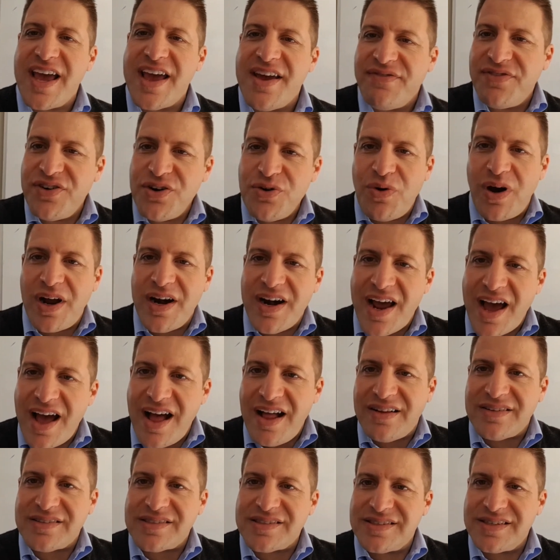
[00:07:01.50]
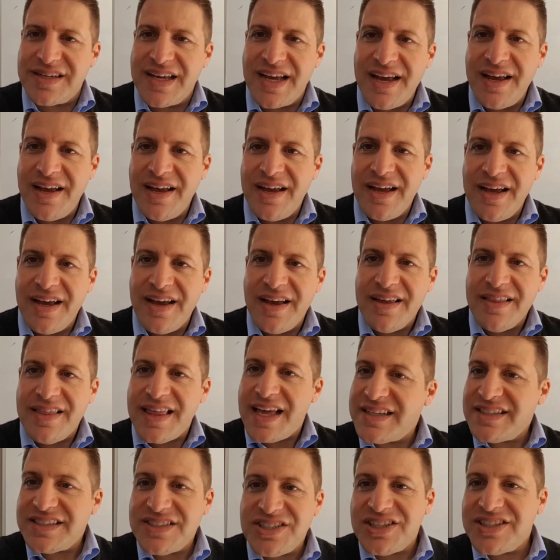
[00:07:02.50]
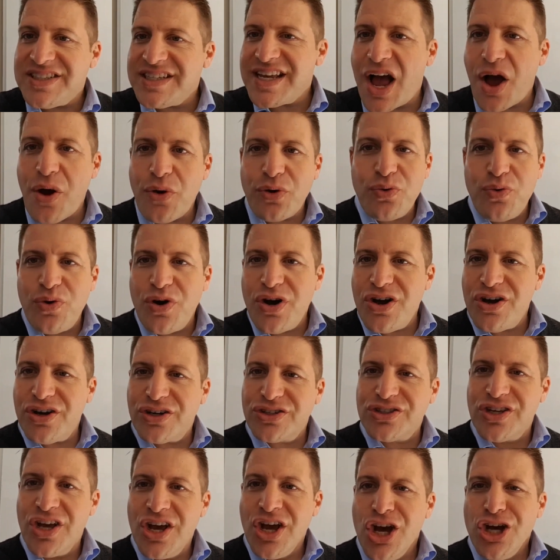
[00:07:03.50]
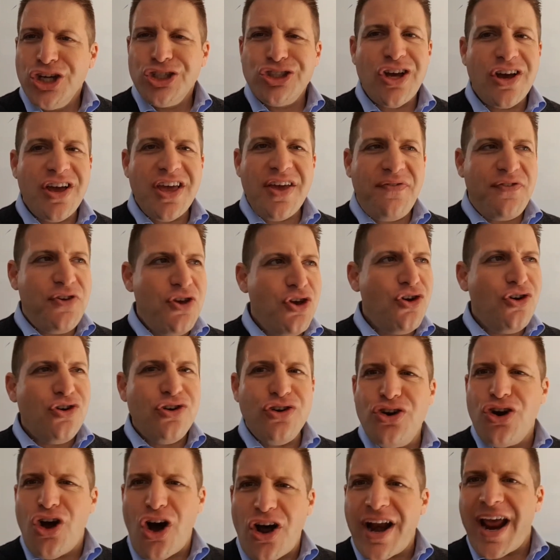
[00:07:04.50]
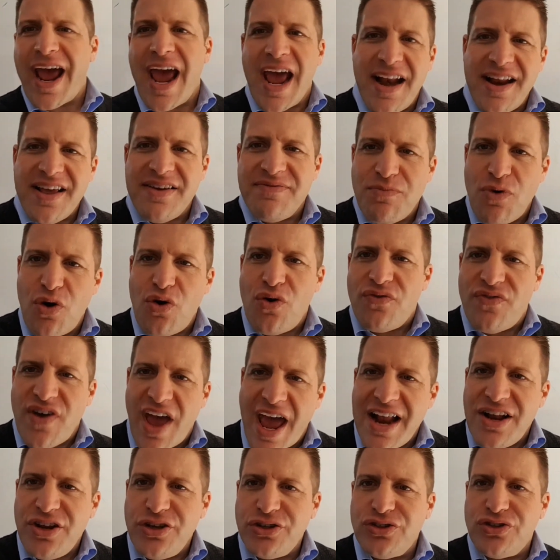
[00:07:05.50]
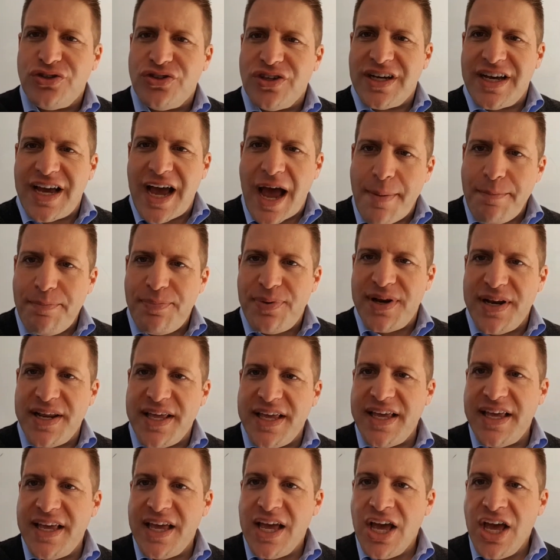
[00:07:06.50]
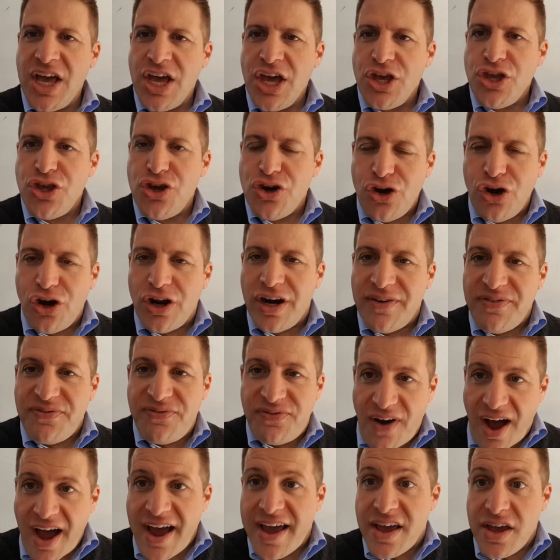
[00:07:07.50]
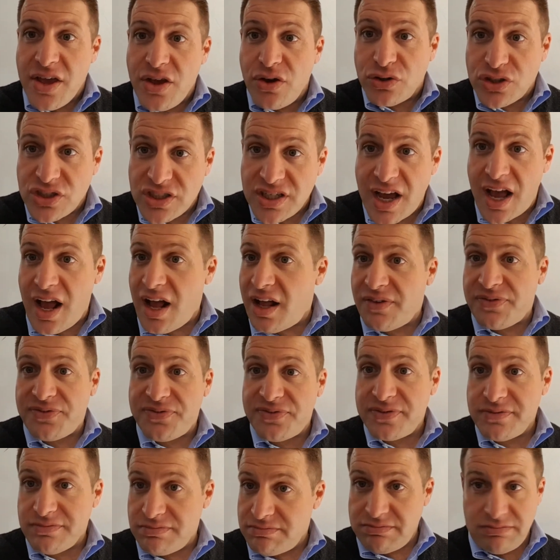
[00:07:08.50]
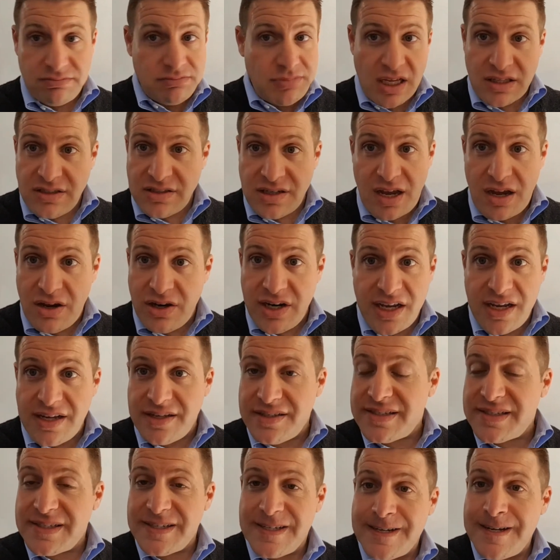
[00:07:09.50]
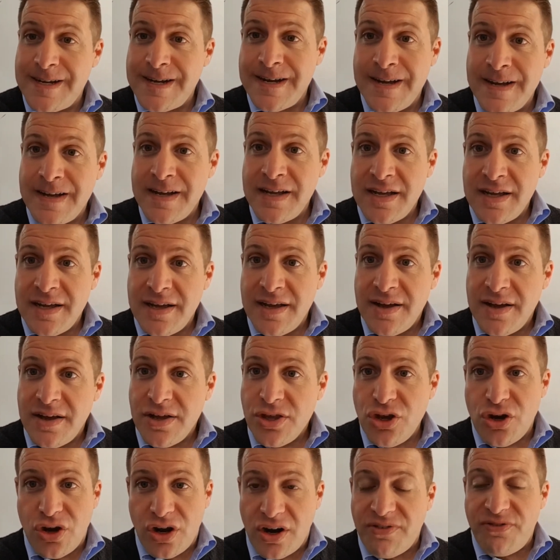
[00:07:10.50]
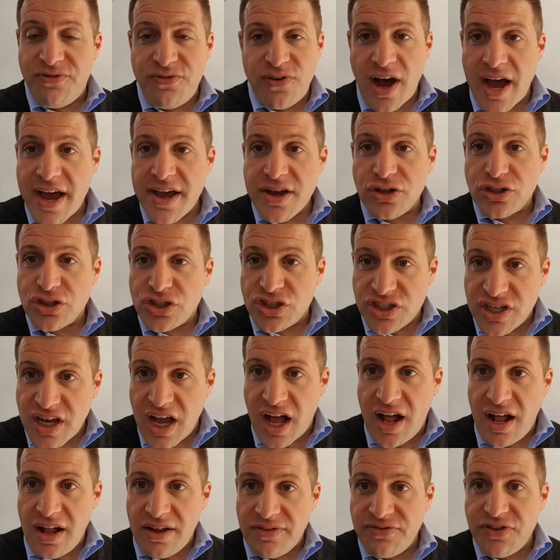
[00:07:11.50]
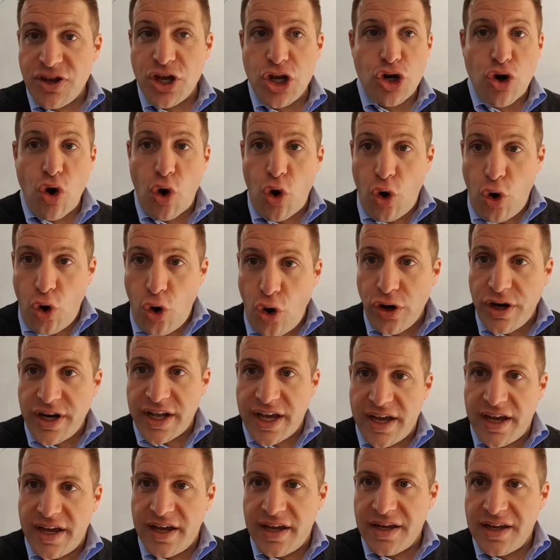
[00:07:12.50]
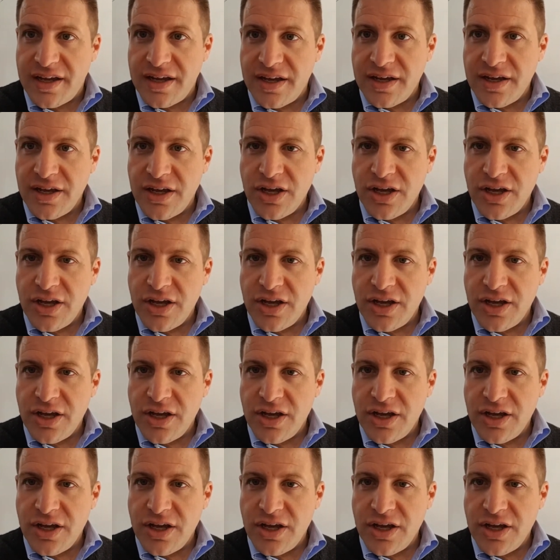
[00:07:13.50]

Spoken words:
everyone else. That's just how it works. So if you're not adding more value to the company, you got to fire yourself. That's how it is. You got to fire yourself in order